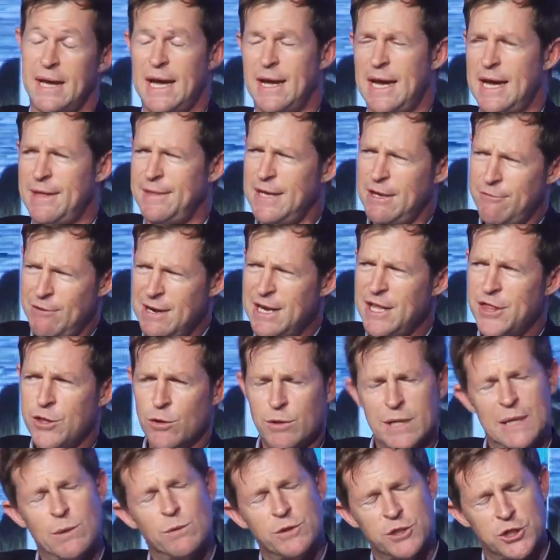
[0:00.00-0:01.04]
And they really thought
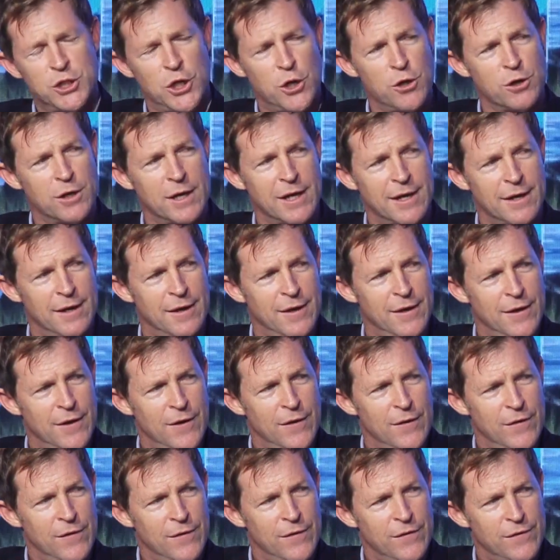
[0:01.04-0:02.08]
he was joking.
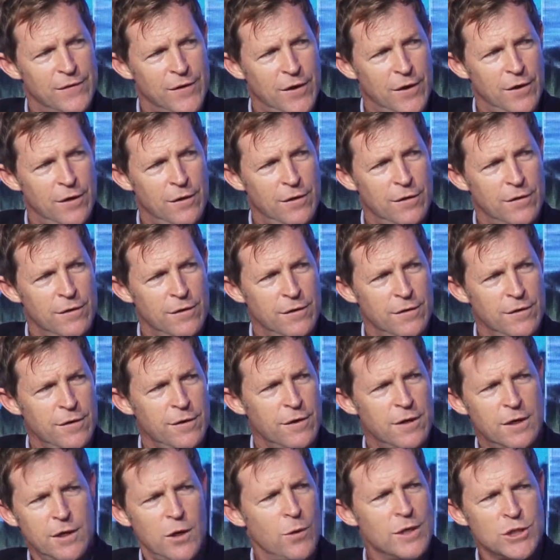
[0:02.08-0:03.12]
So,
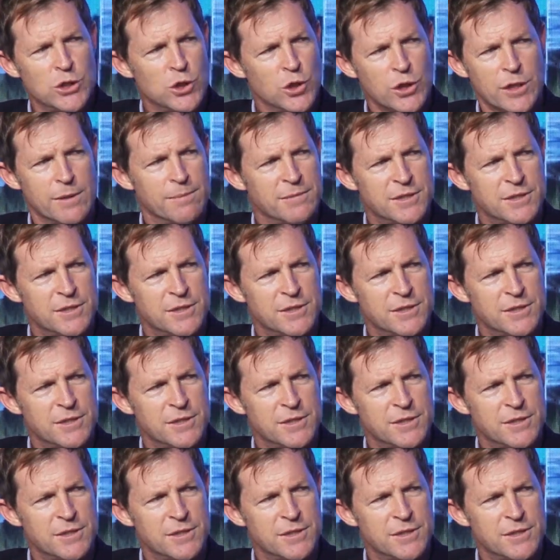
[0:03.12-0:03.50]
no one took him